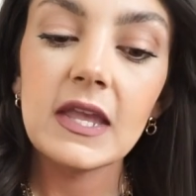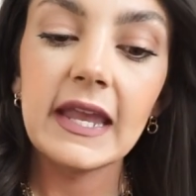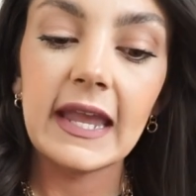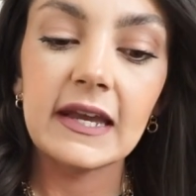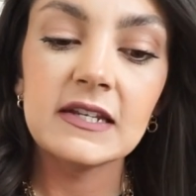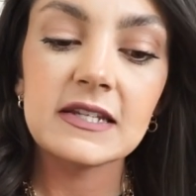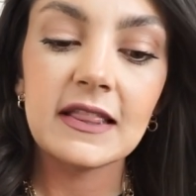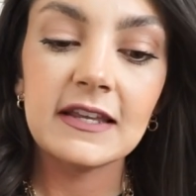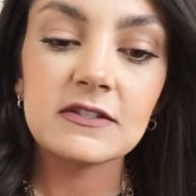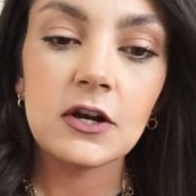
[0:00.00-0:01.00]
and
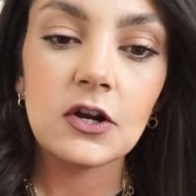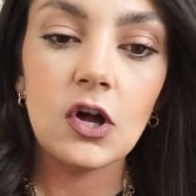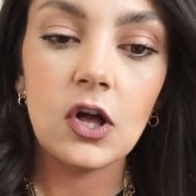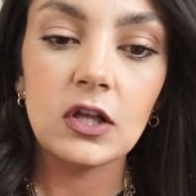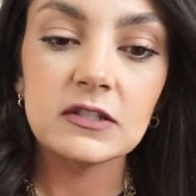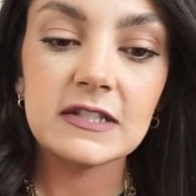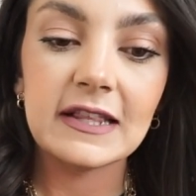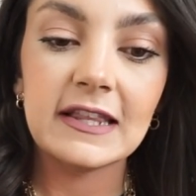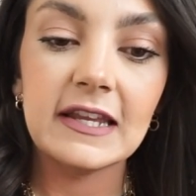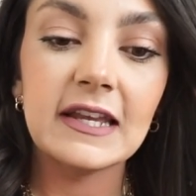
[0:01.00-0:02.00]
these are
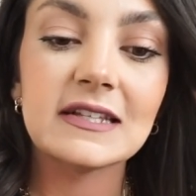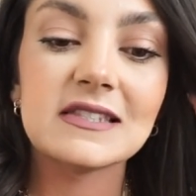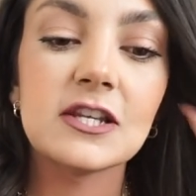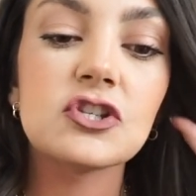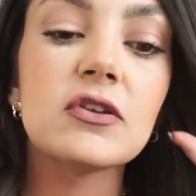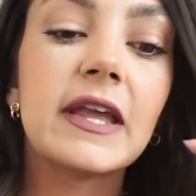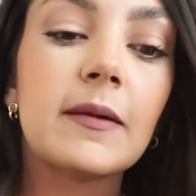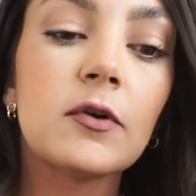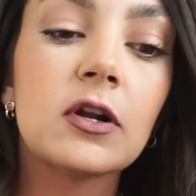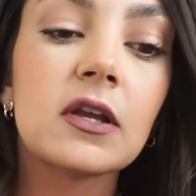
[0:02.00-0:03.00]
called the Essential
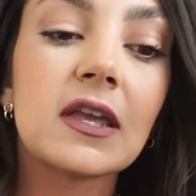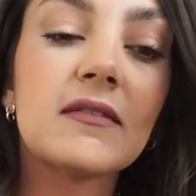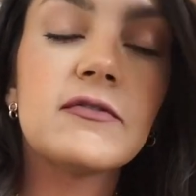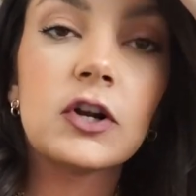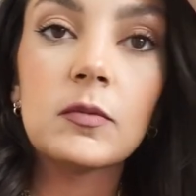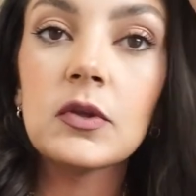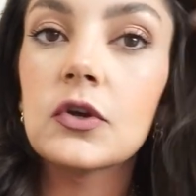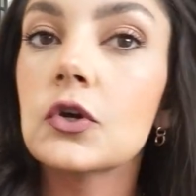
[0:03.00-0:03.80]
Hammered Convertible